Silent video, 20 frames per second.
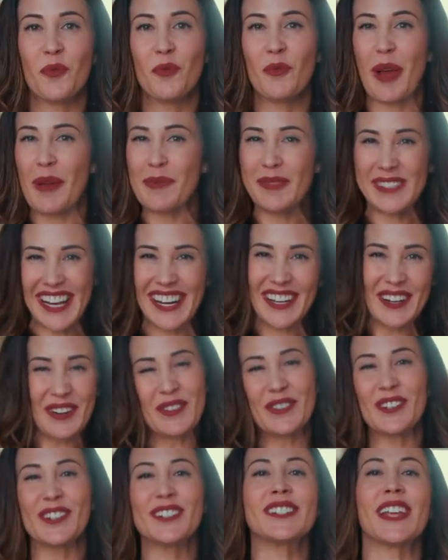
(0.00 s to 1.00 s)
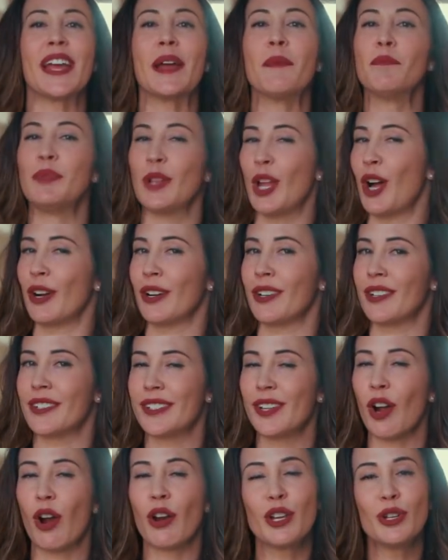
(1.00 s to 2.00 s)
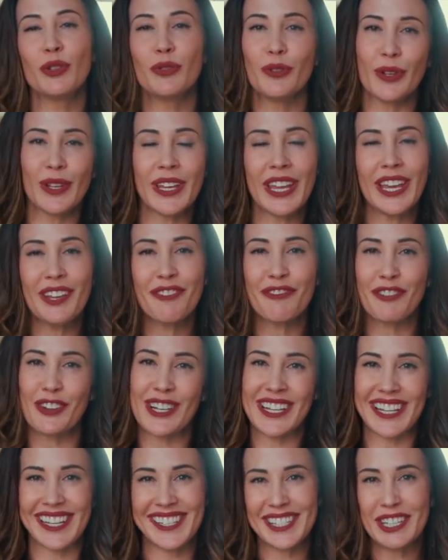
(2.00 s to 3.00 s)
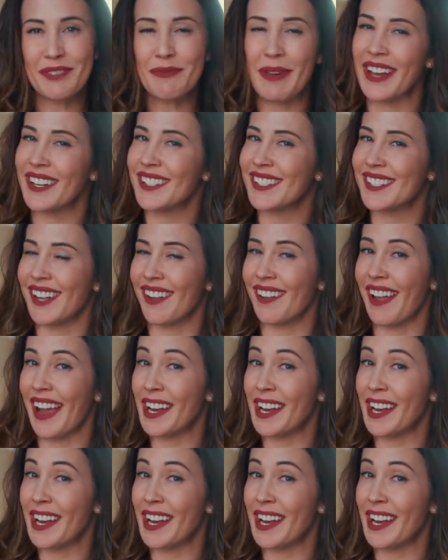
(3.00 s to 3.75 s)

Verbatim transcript: Website owners and bloggers, are you looking for an easy way to sell